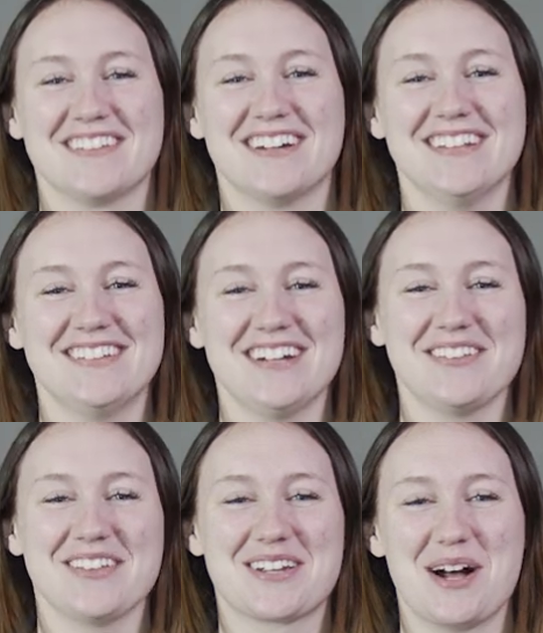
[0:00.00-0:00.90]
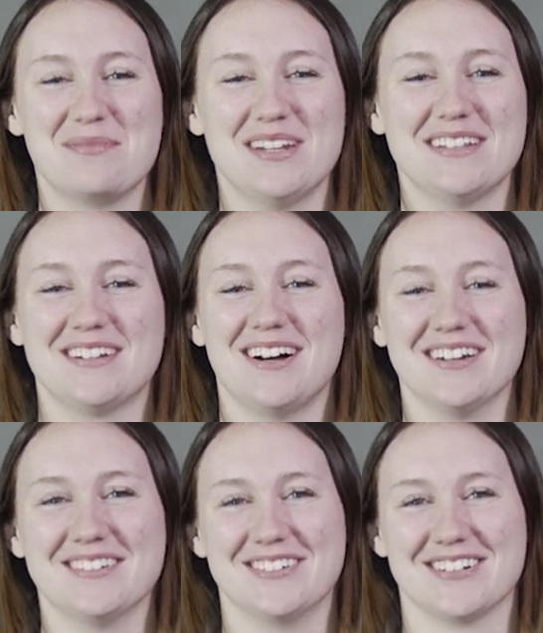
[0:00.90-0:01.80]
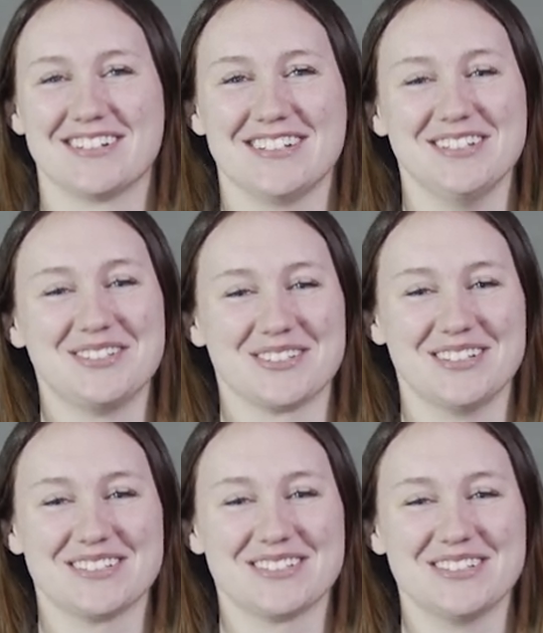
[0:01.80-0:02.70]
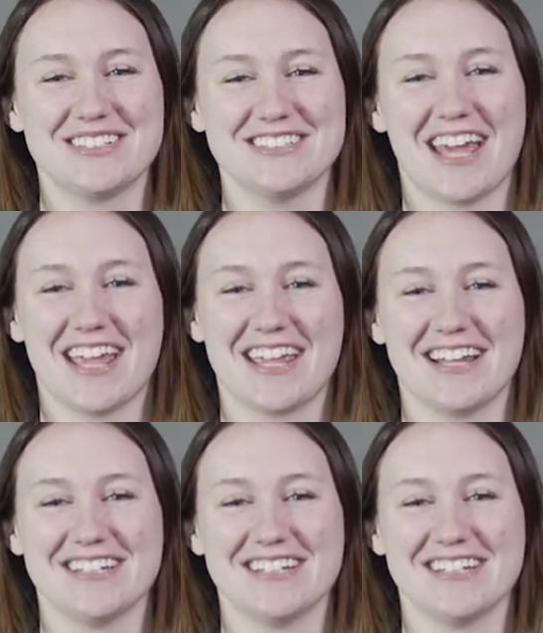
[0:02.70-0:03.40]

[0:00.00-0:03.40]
The Hudson Directed Companies and Auto Owners Insurance USCA